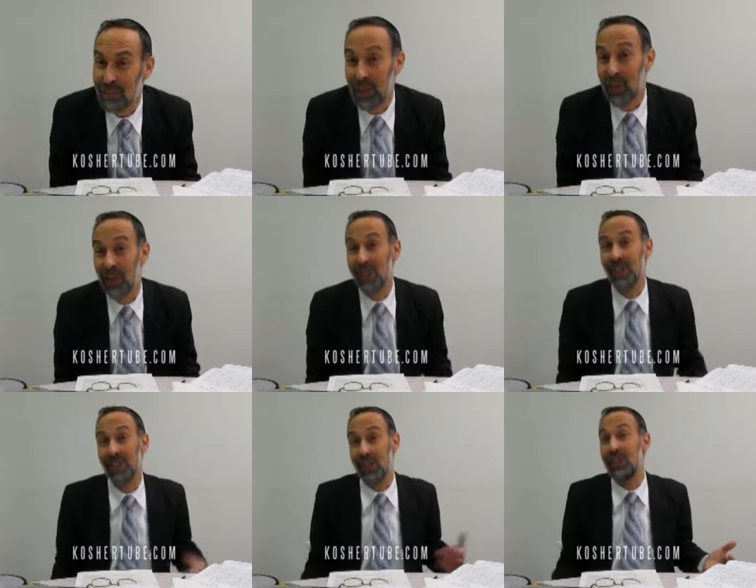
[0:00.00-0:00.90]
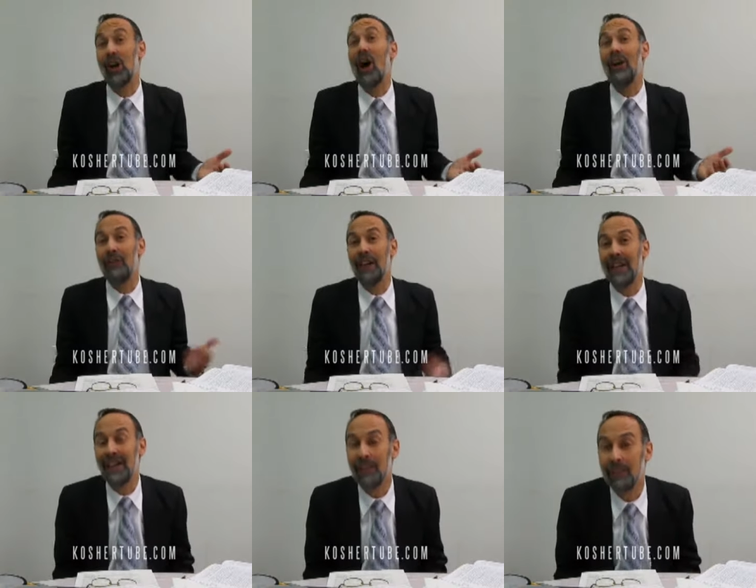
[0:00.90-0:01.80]
because she's gone already.
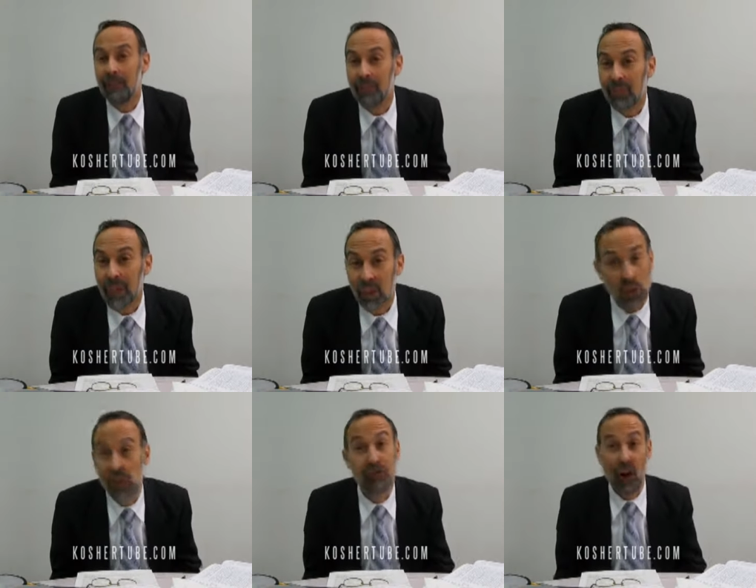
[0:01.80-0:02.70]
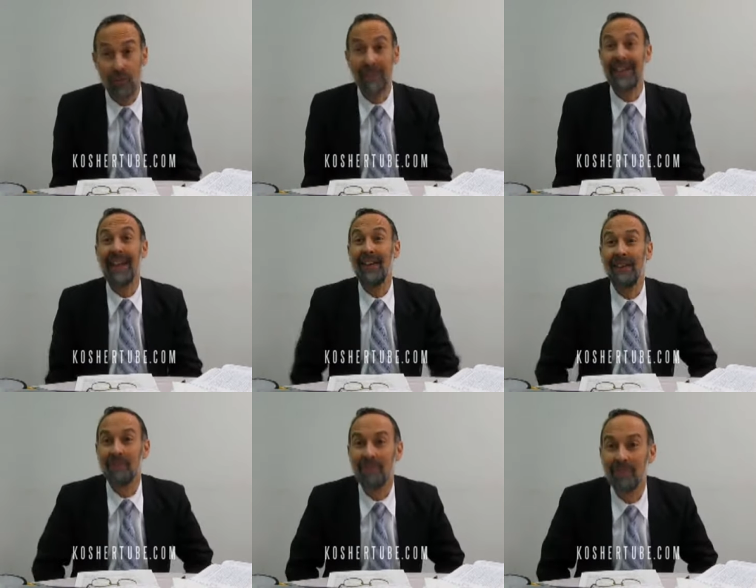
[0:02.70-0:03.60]
So it's Dvar B'Teilim.
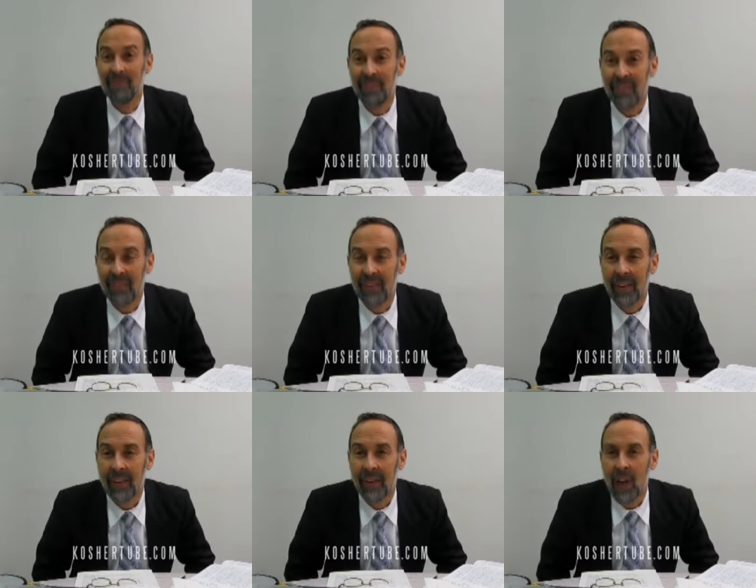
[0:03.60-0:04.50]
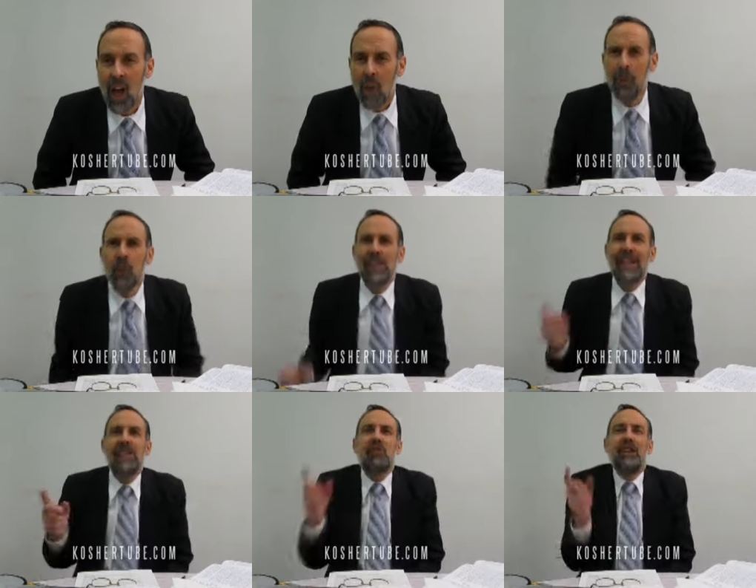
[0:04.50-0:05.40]
But was
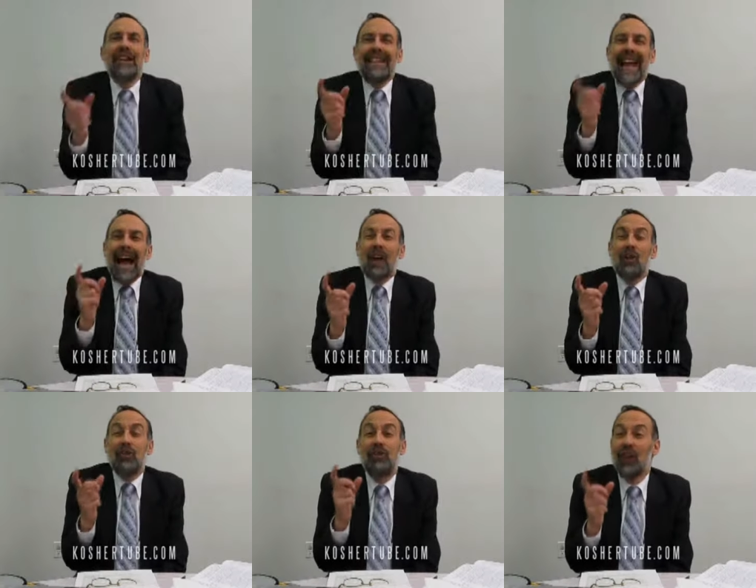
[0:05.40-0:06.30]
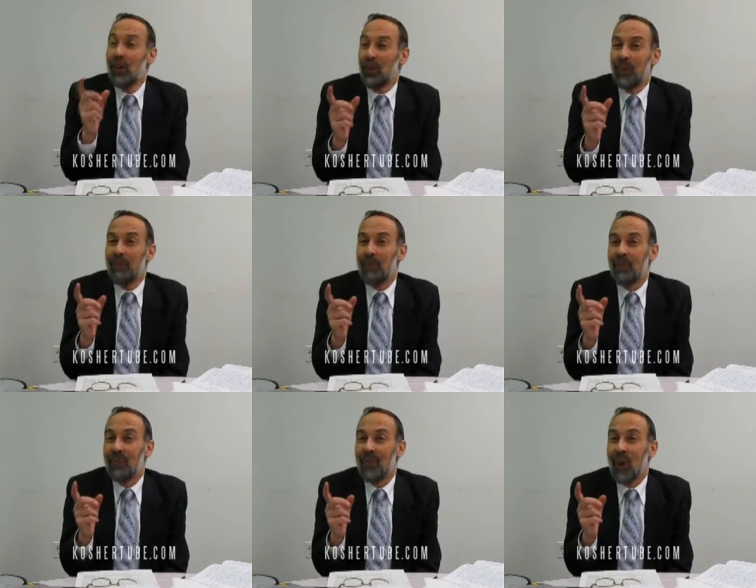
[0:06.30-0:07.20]
this really Yaakov's view?
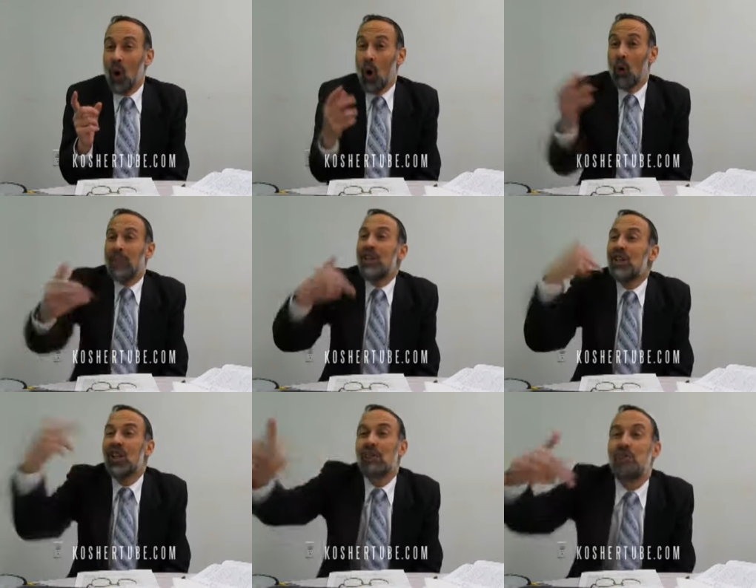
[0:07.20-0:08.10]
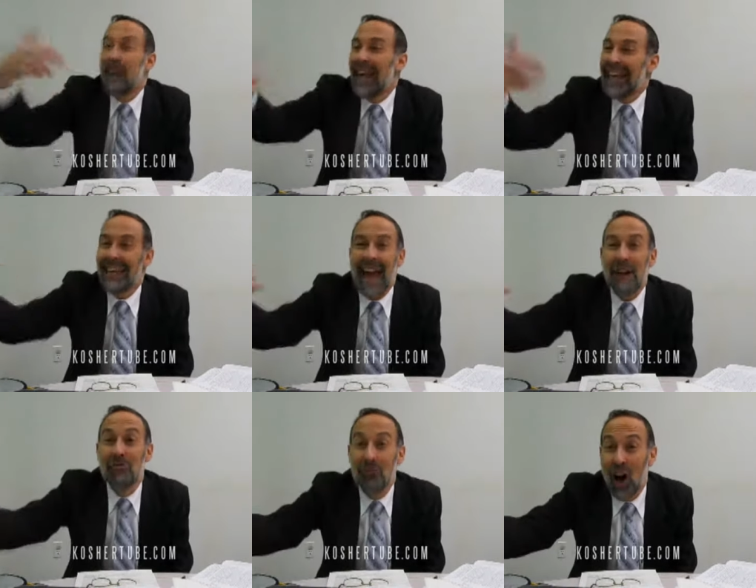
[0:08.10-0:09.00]
Or was he just playing that
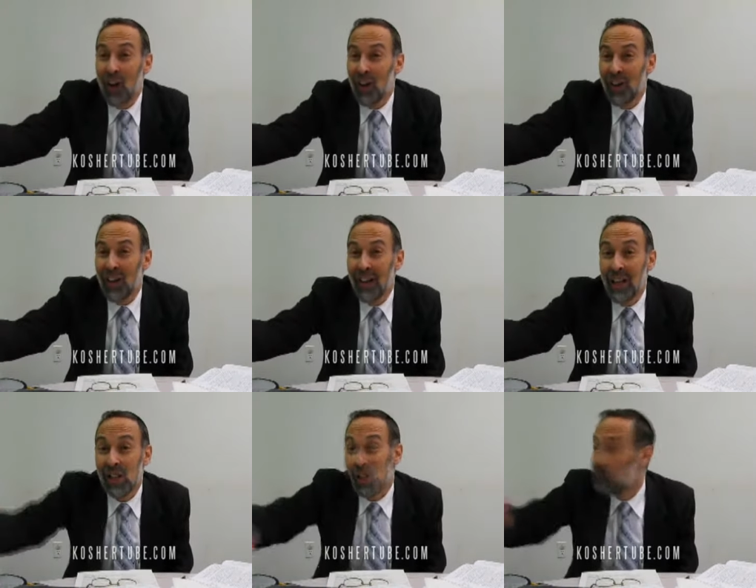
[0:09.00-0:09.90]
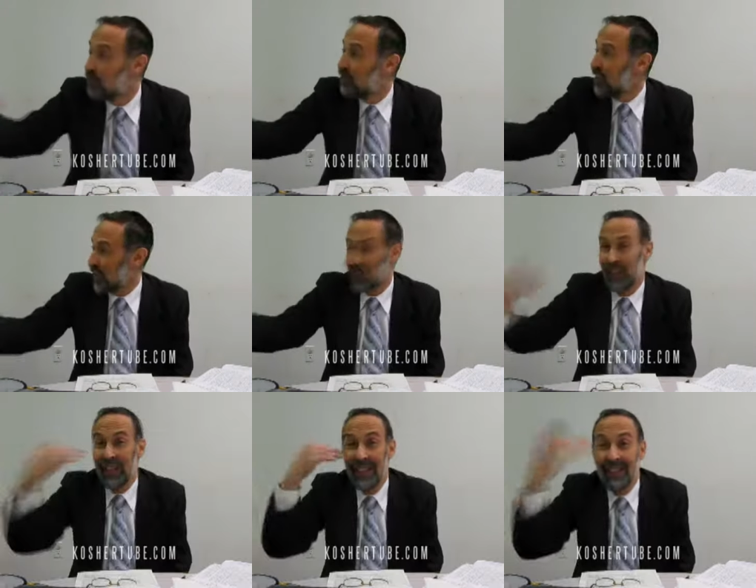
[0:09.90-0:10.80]
role
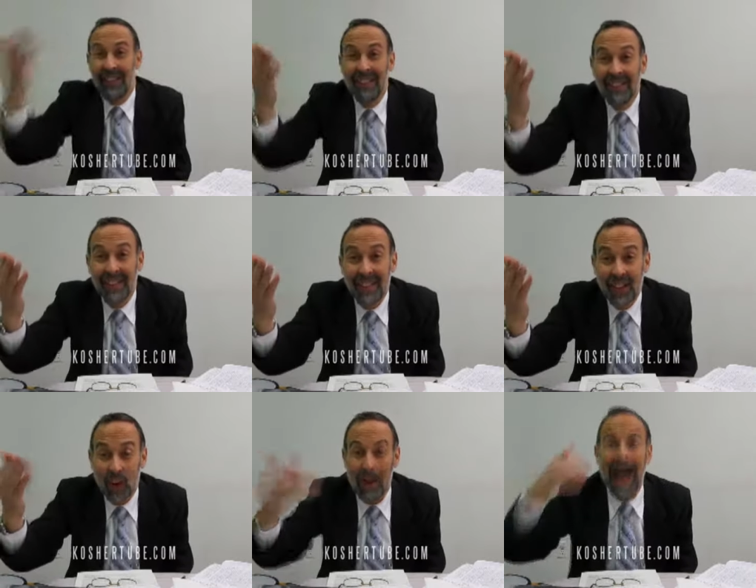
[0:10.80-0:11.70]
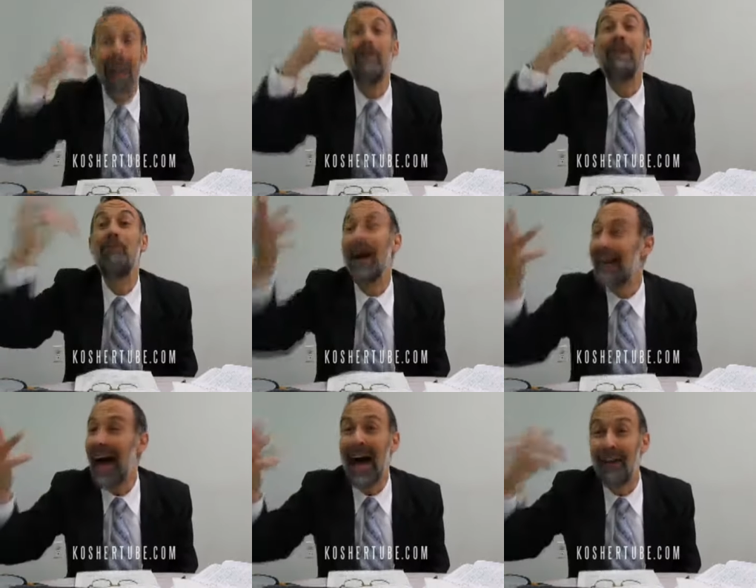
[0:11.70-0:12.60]
superficially? You know, Ma'amid
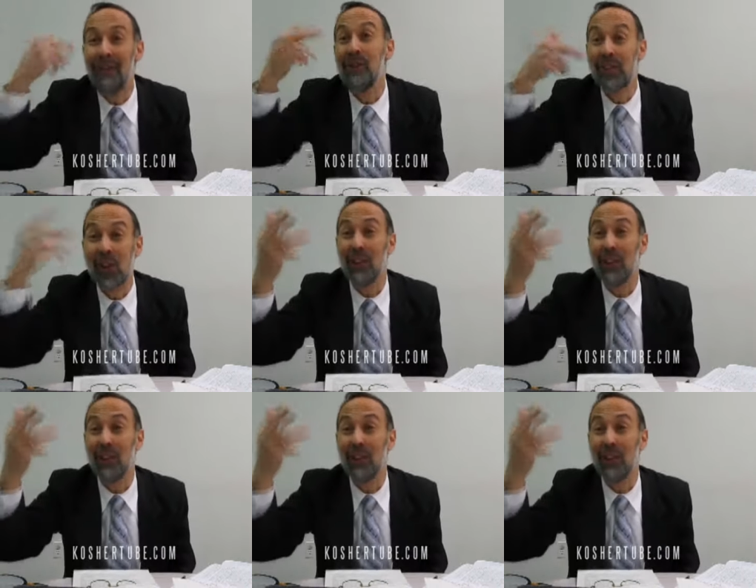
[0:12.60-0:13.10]
Panav, he was showing